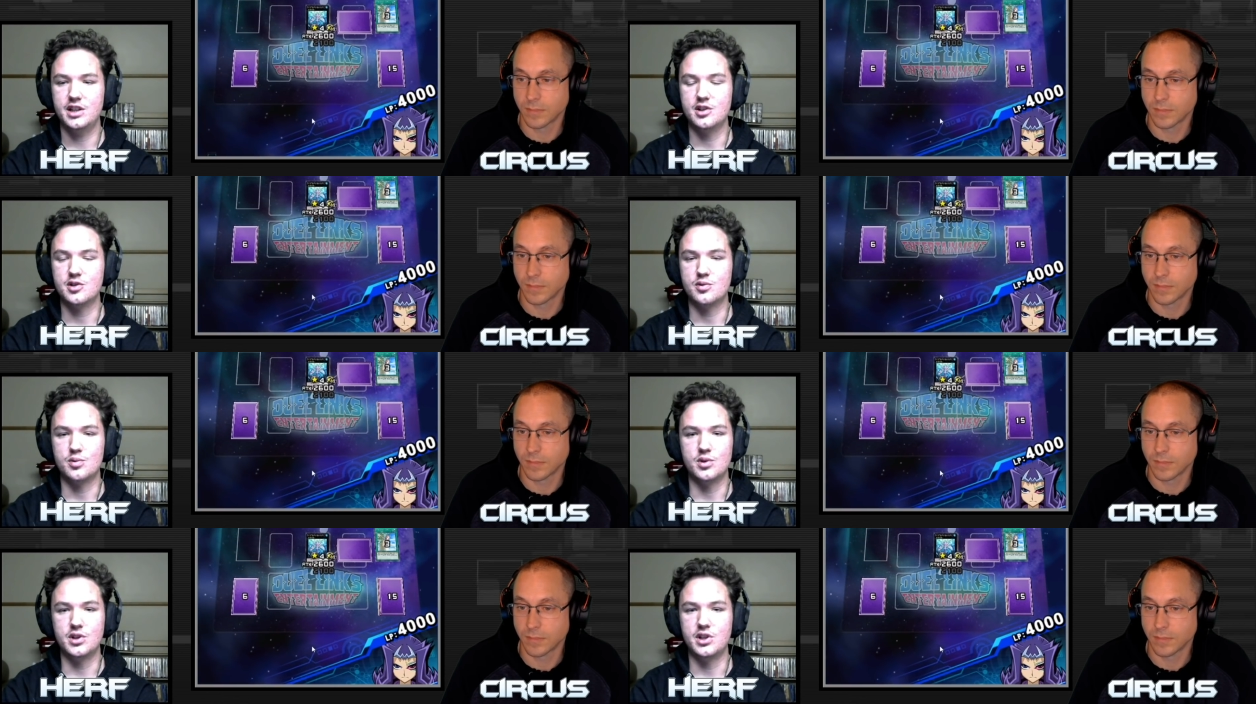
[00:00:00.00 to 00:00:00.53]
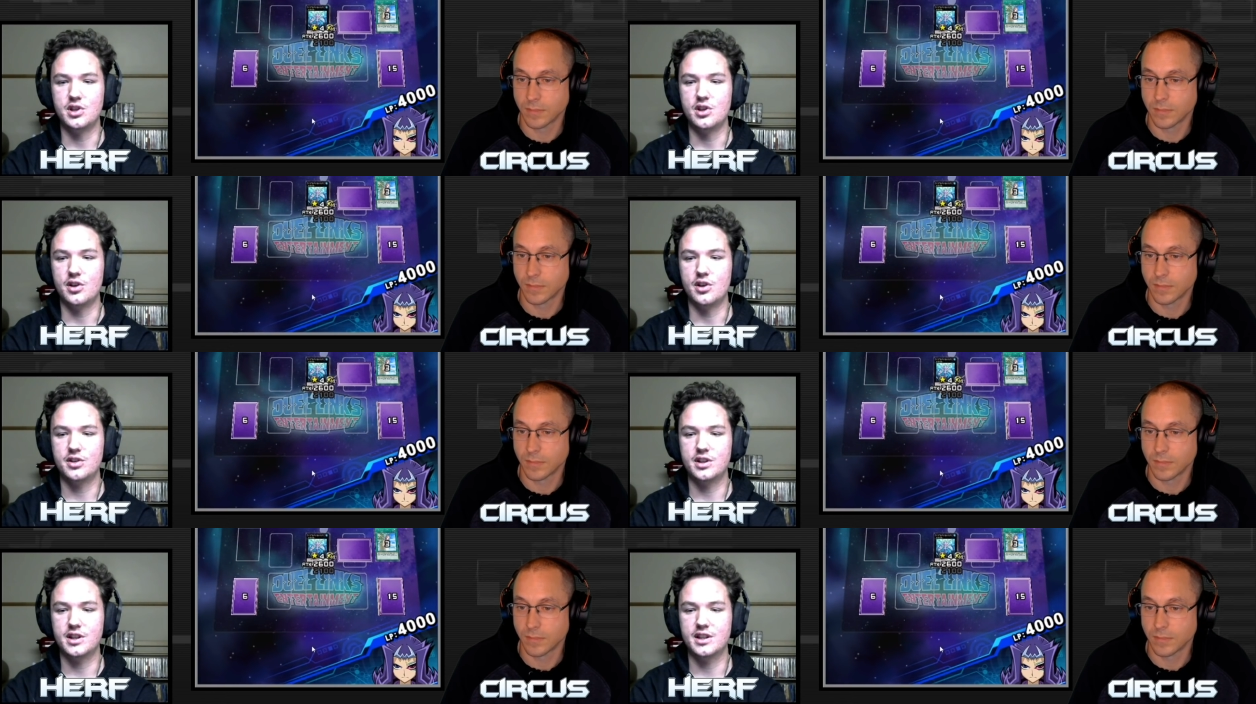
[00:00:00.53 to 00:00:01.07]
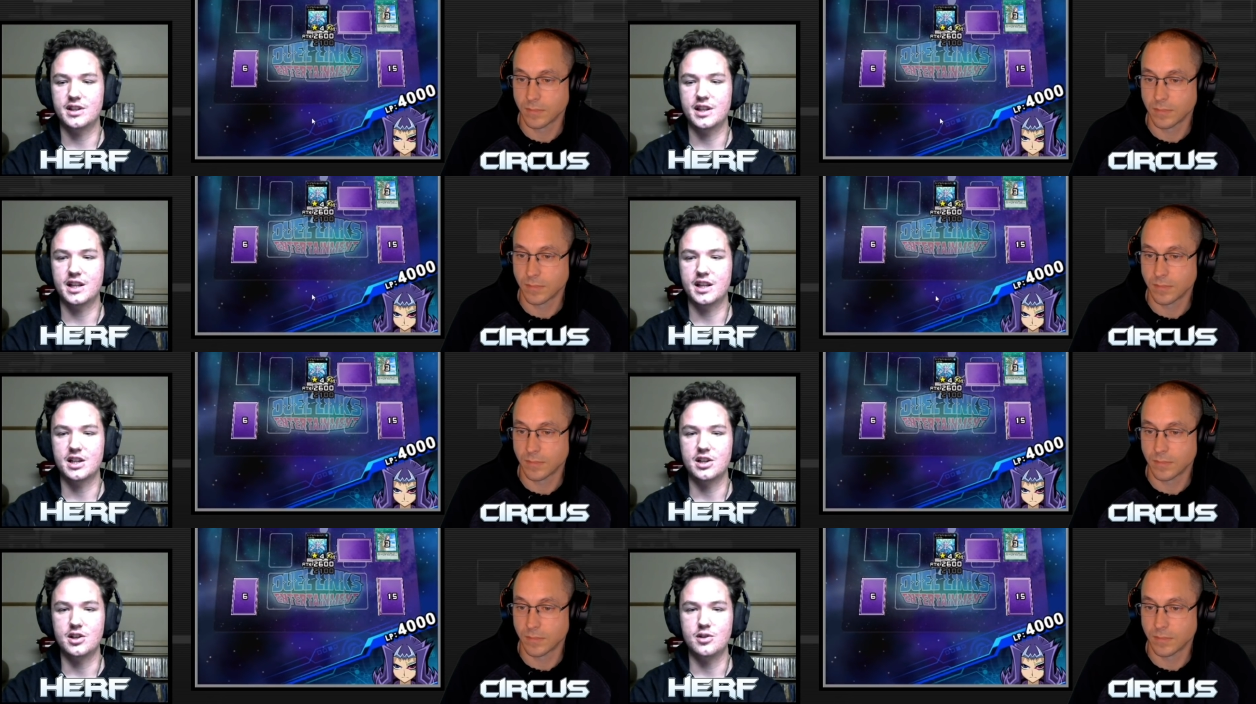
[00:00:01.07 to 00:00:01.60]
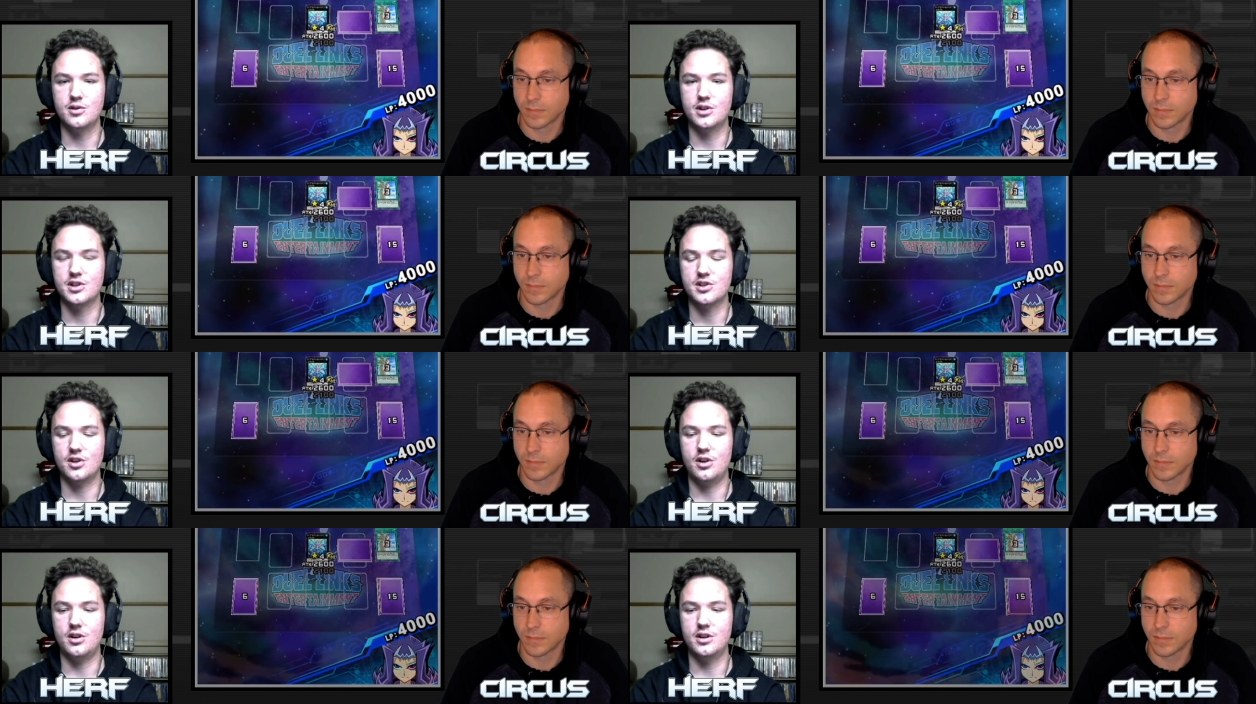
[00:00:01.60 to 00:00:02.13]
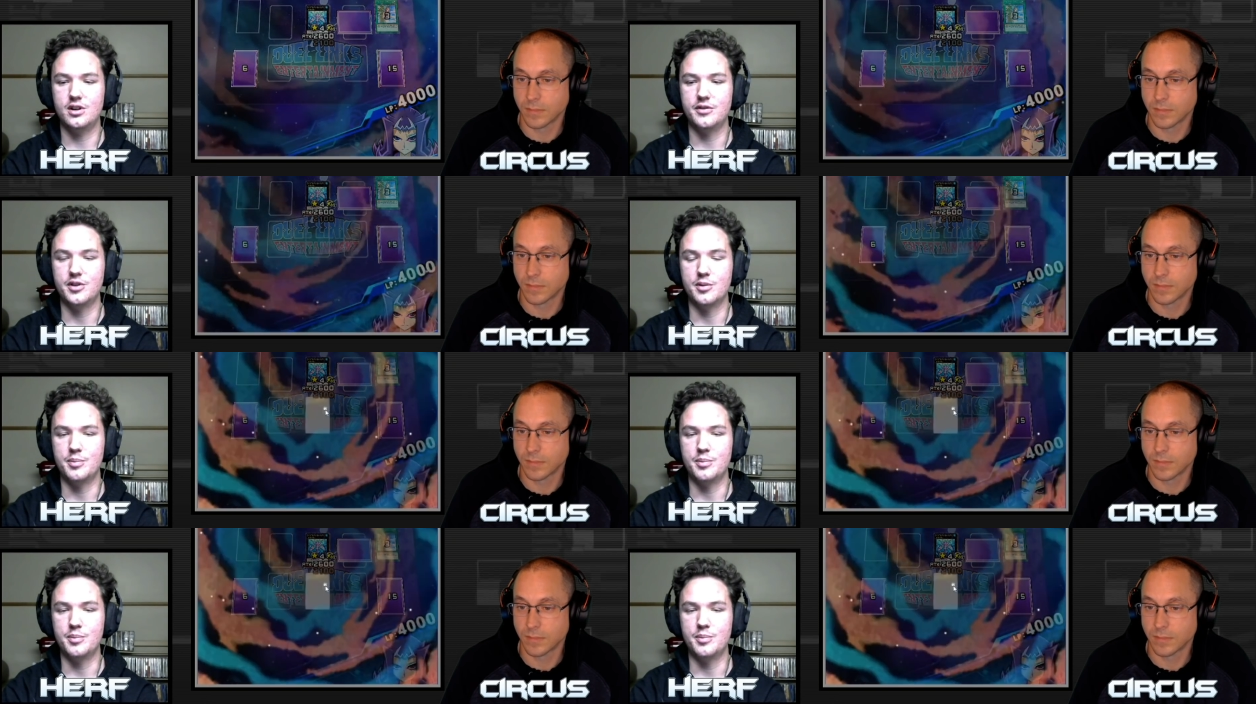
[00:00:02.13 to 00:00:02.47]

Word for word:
Speaker 1: there's really nothing that they can do because all of their